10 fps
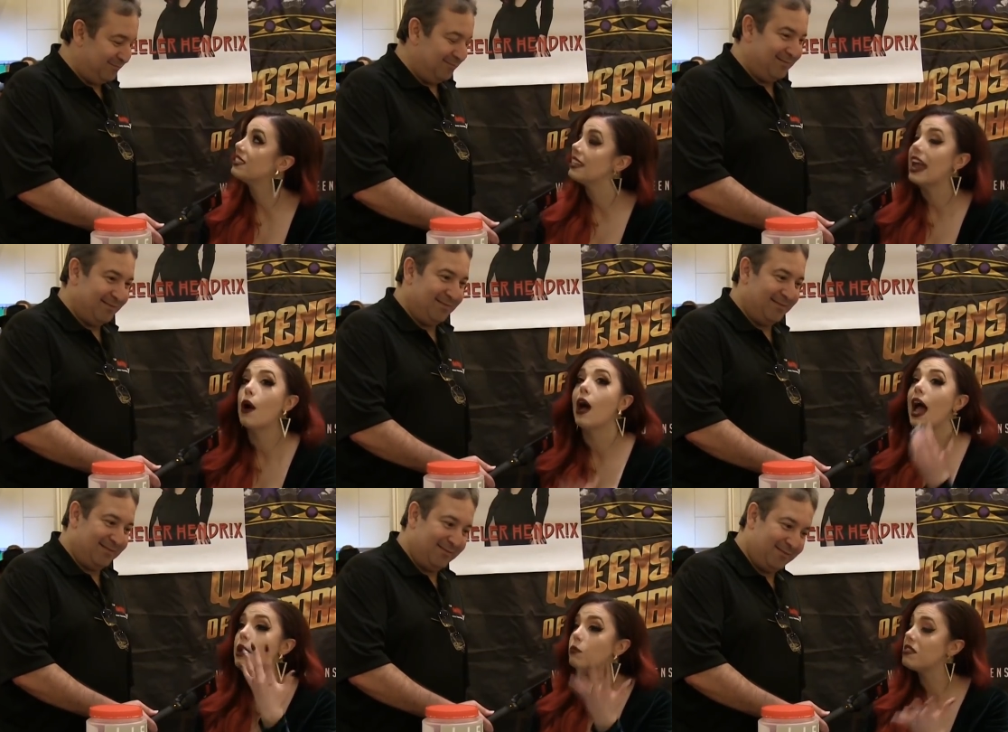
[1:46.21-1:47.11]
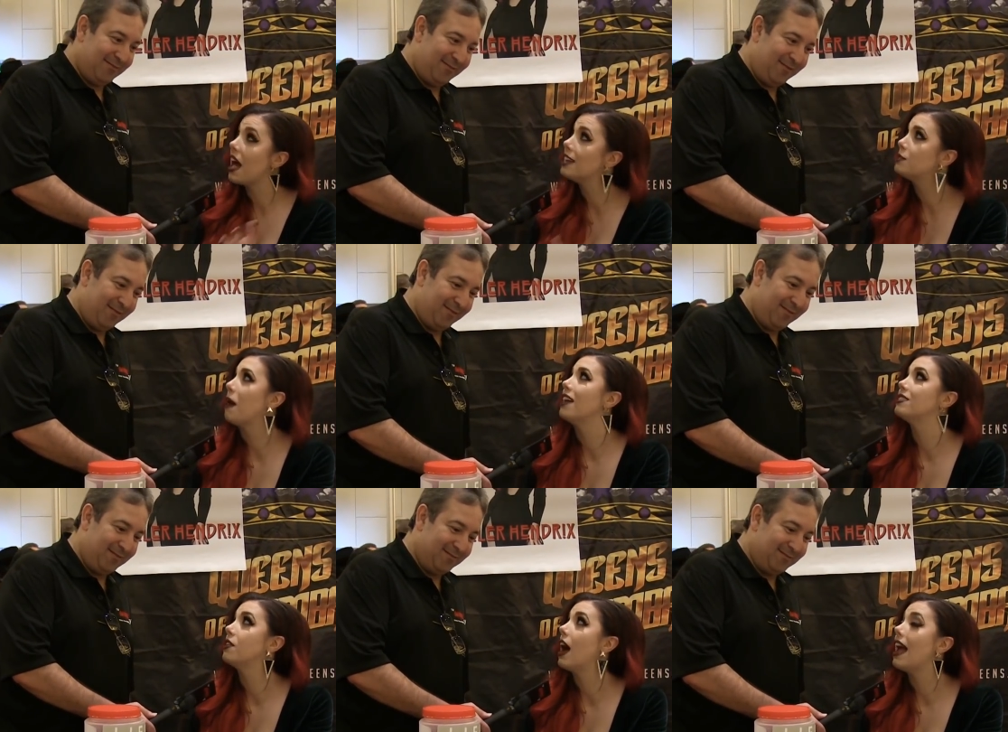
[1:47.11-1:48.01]
Speaker 1: and now I am with High Spot.
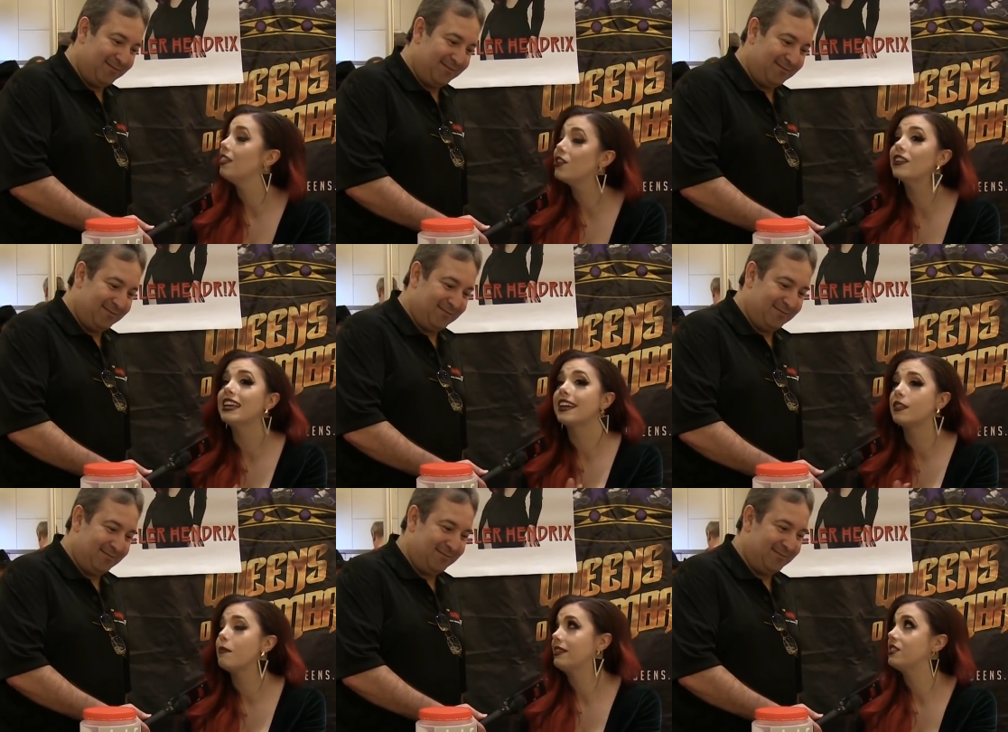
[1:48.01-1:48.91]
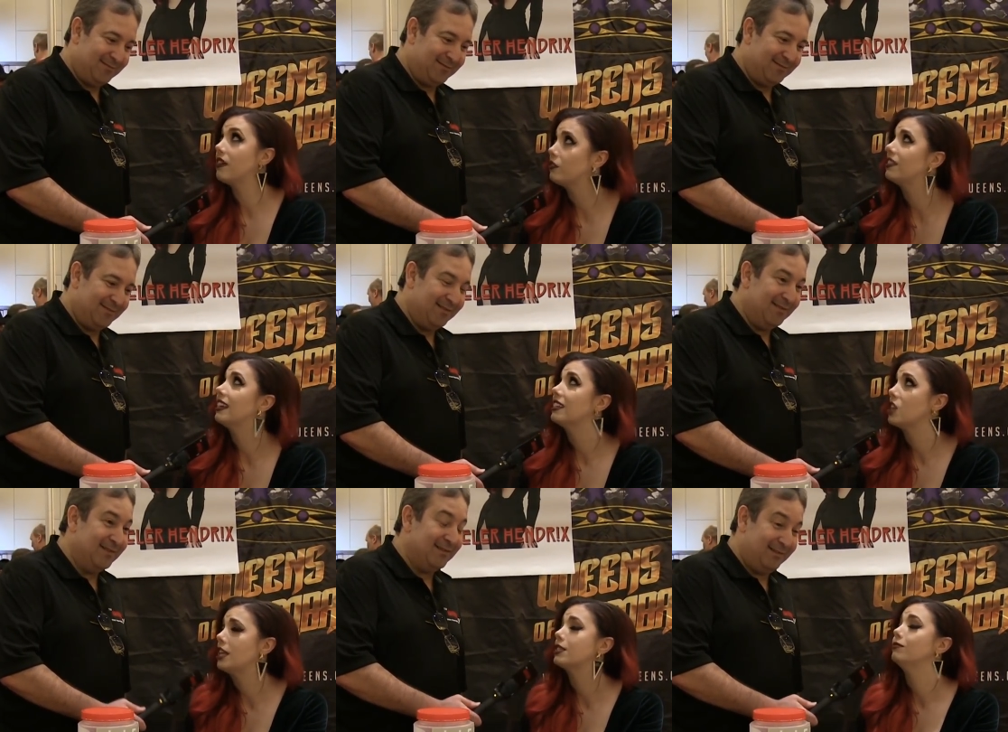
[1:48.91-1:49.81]
So I literally get the best of everything.
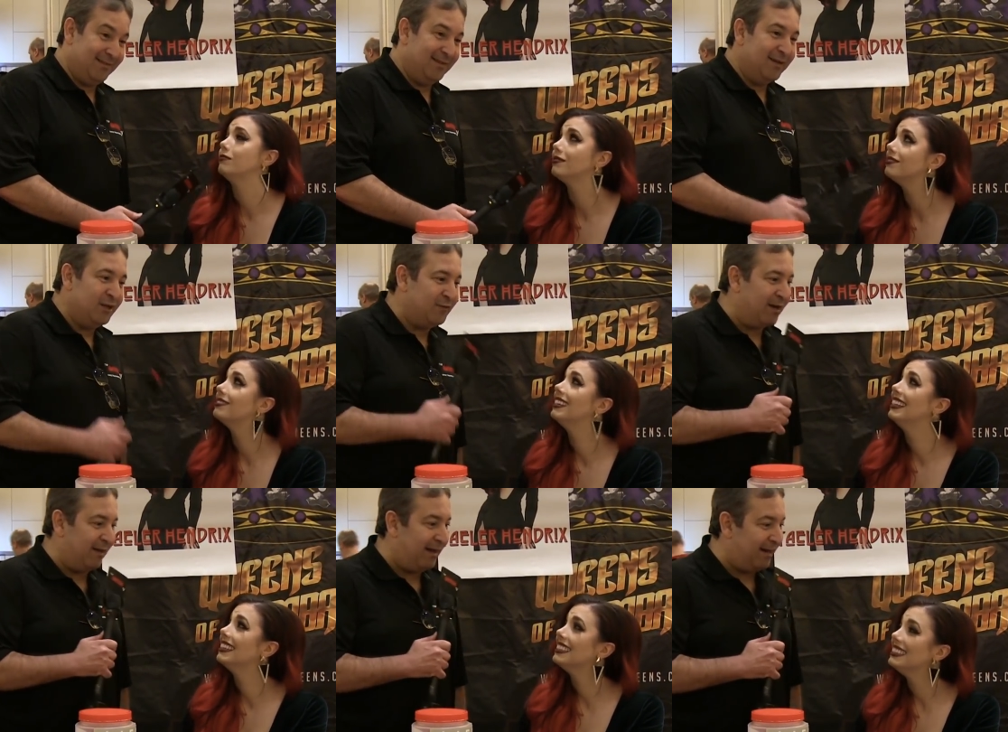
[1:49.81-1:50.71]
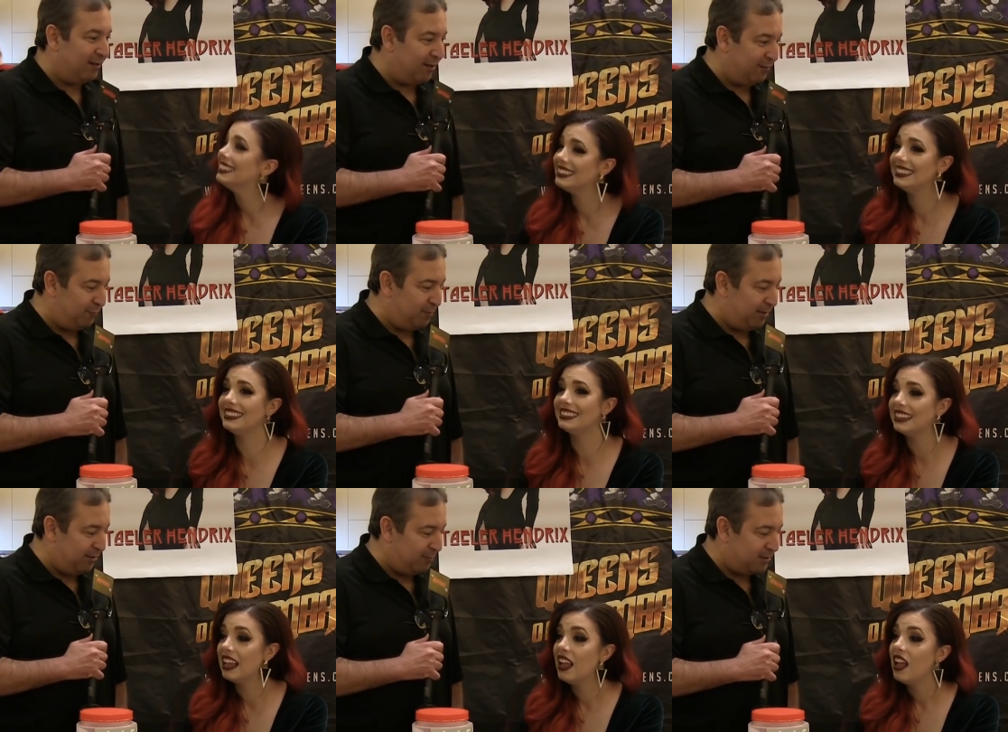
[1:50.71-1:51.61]
It's awesome.
Speaker 2: You've done a lot. How long have you
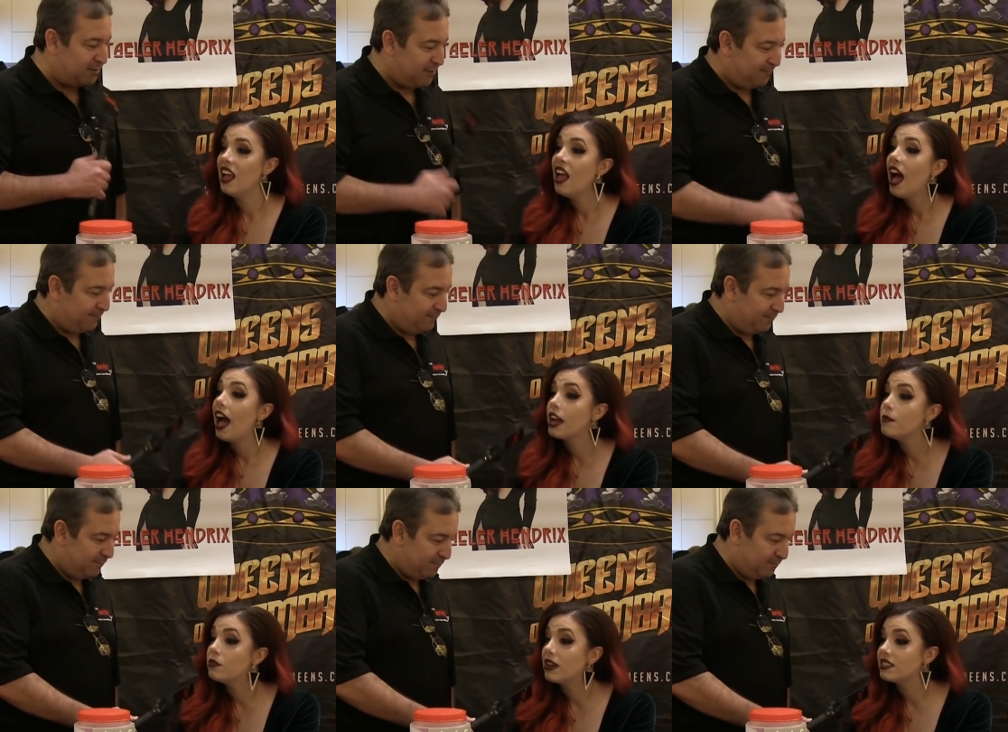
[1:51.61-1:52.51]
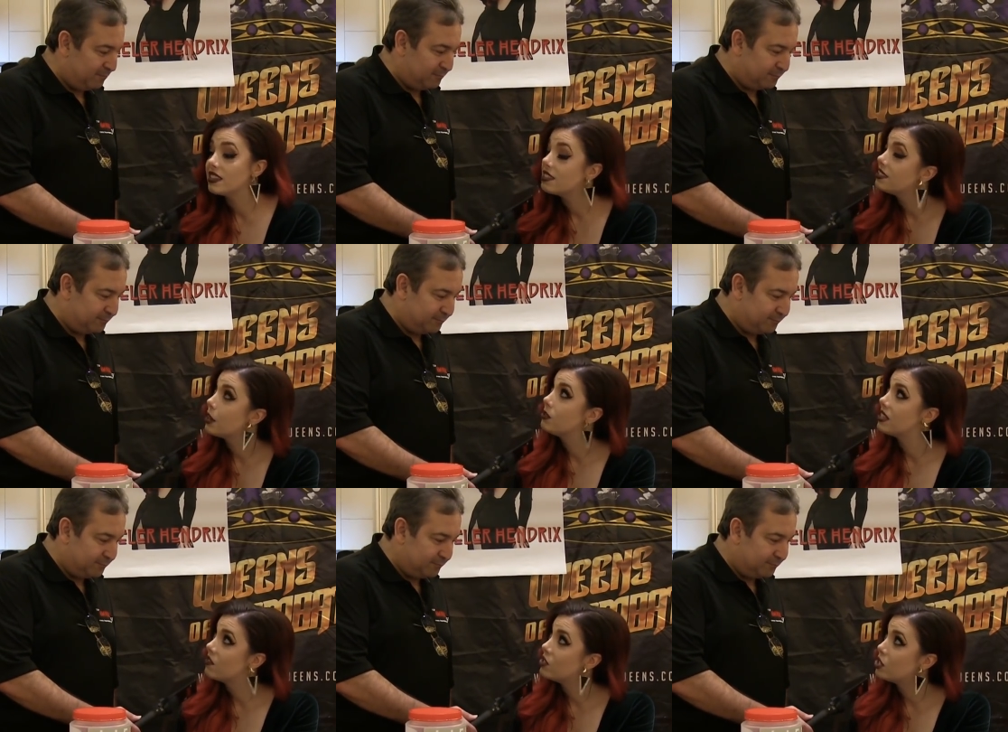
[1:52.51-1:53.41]
been in the business?
Speaker 1: I have been wrestling since I was
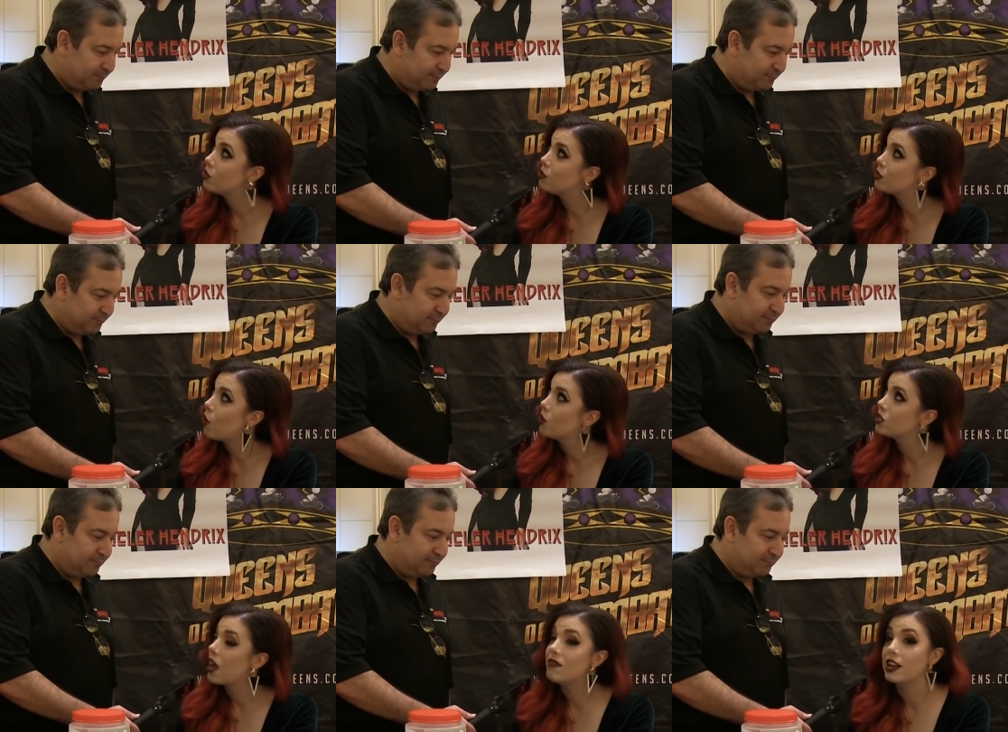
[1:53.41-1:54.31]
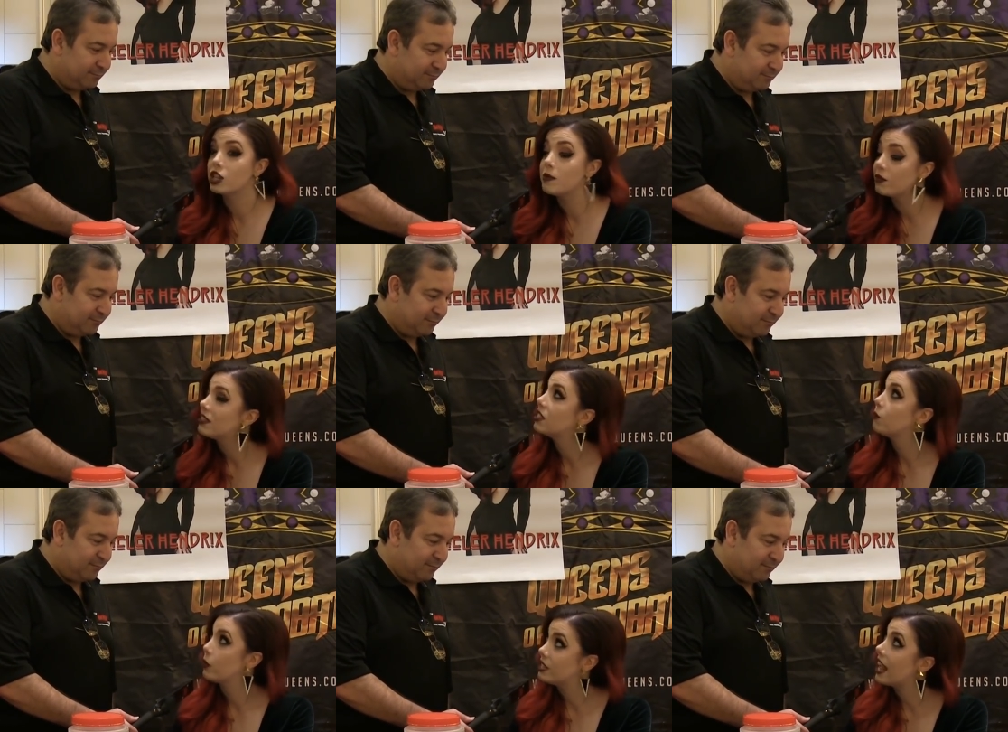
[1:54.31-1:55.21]
17 years old, so I've actually been
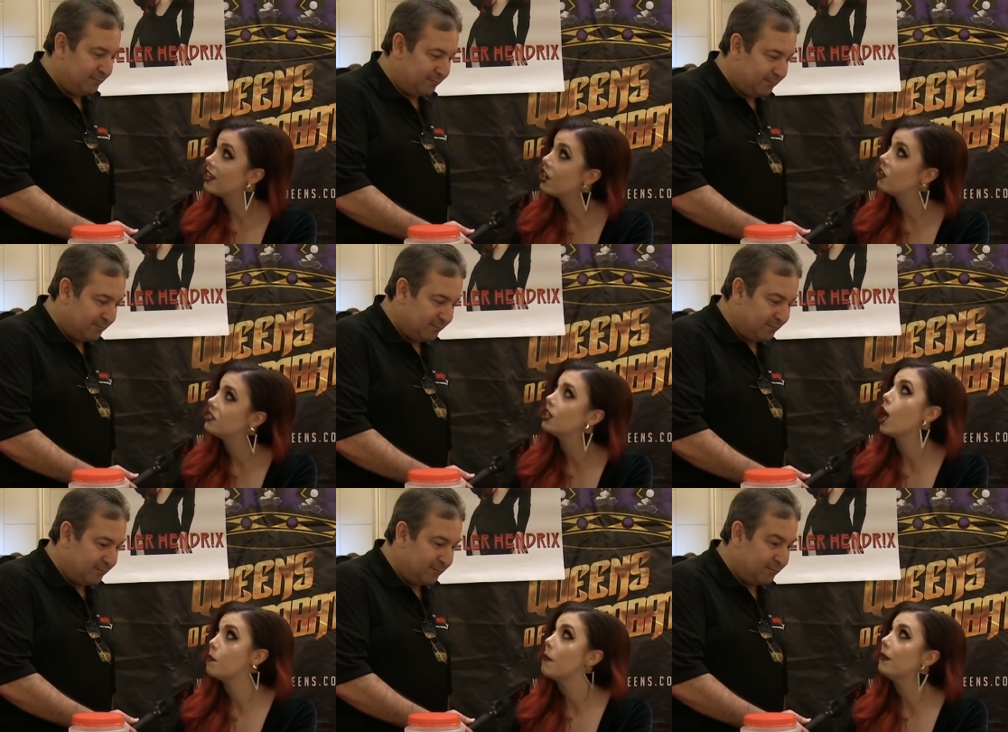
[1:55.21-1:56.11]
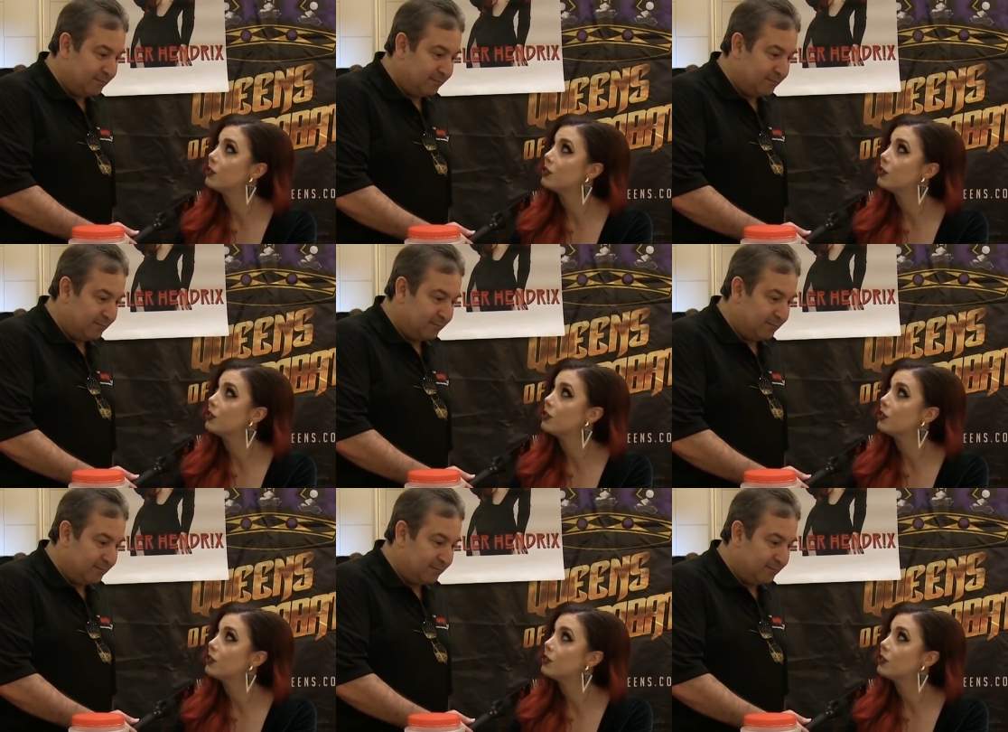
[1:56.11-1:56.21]
wrestling for 10 years. A lot of people